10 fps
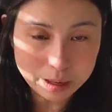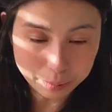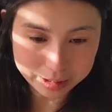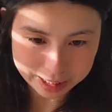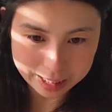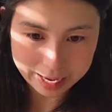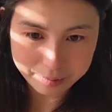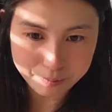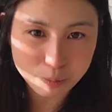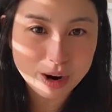be able to
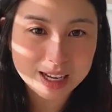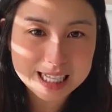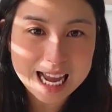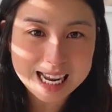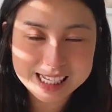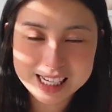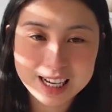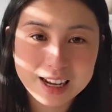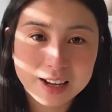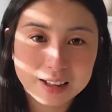like bring that
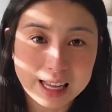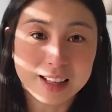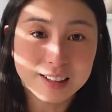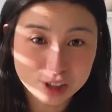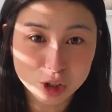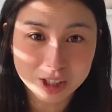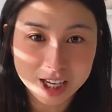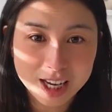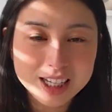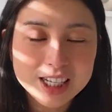idea like
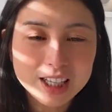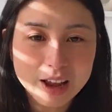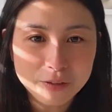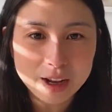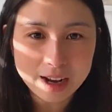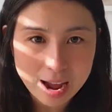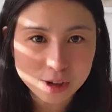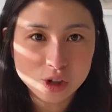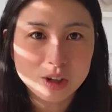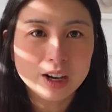literally to life, like
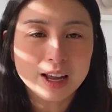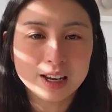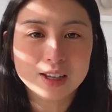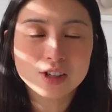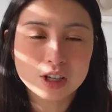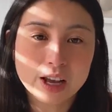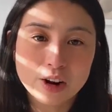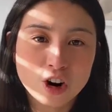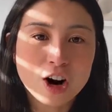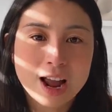actually getting
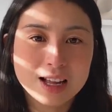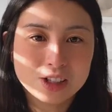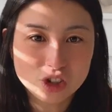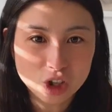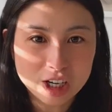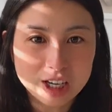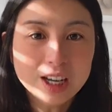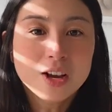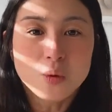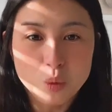her hands
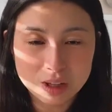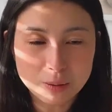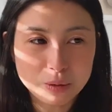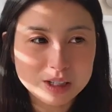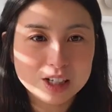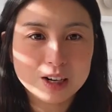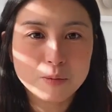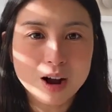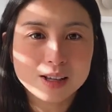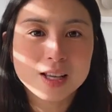dirty with the printing
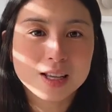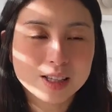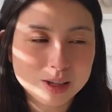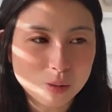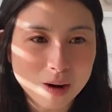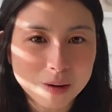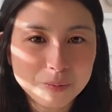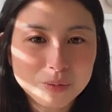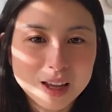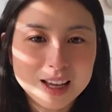process as
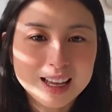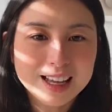well.